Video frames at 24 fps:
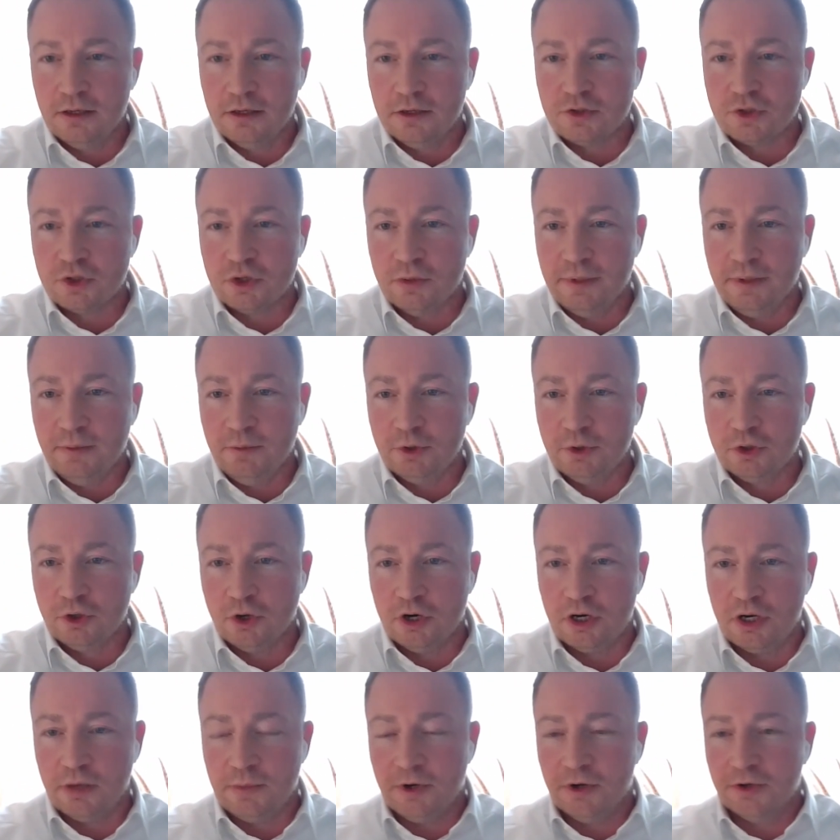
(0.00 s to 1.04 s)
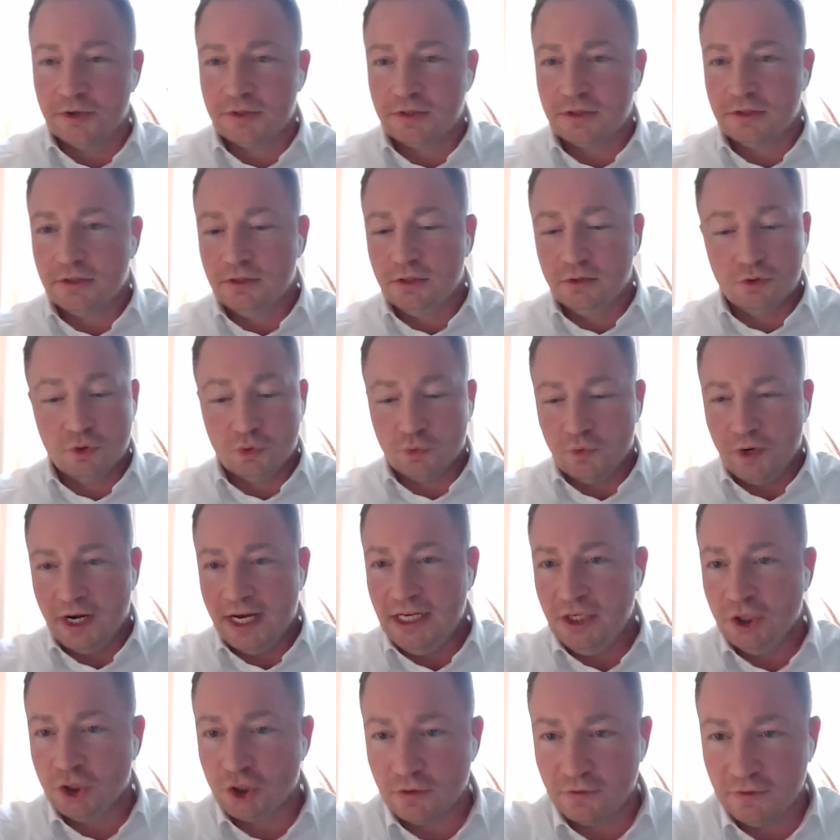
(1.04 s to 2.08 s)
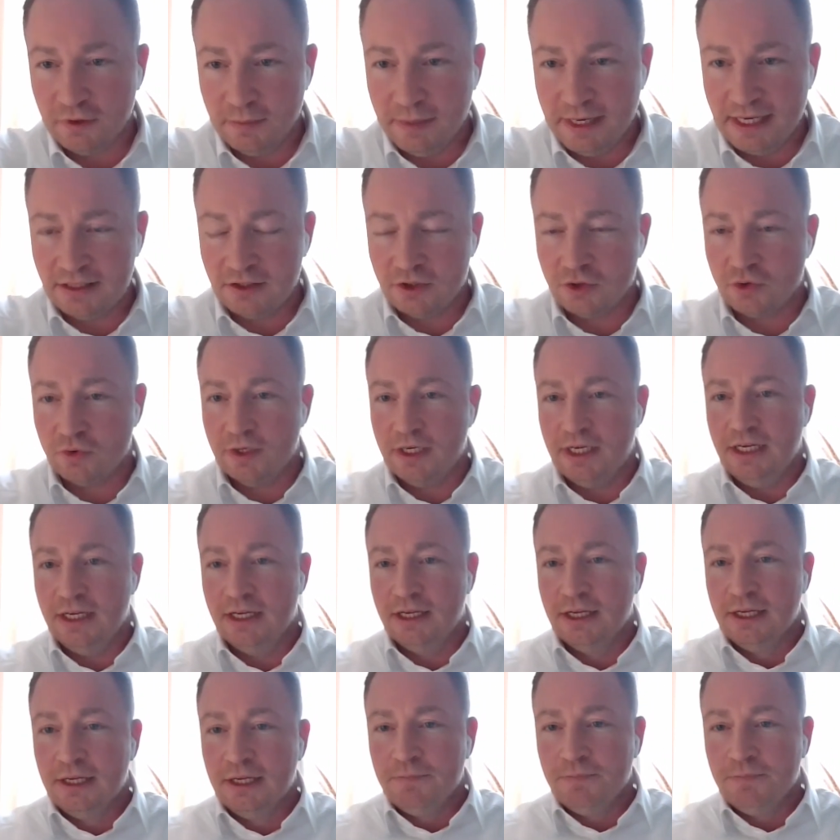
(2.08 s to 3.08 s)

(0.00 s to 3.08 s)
So, I mean, we talk about the range of the battery.